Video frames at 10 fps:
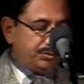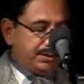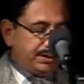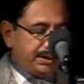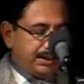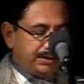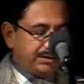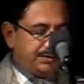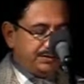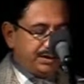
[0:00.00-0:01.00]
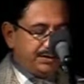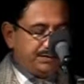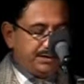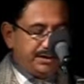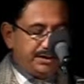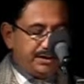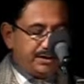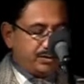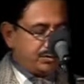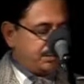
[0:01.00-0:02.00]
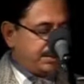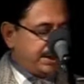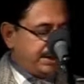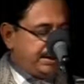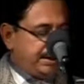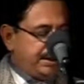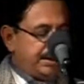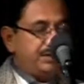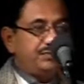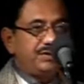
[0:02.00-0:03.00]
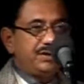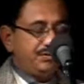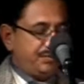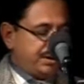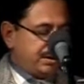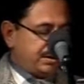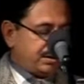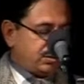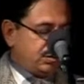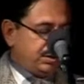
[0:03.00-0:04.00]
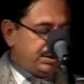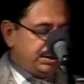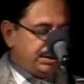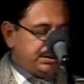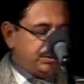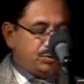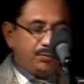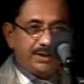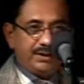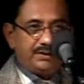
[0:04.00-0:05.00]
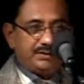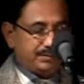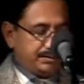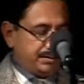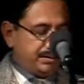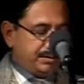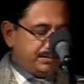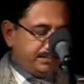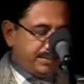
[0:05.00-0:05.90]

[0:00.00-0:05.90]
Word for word: Although at this age he did not play any significant role in the movement,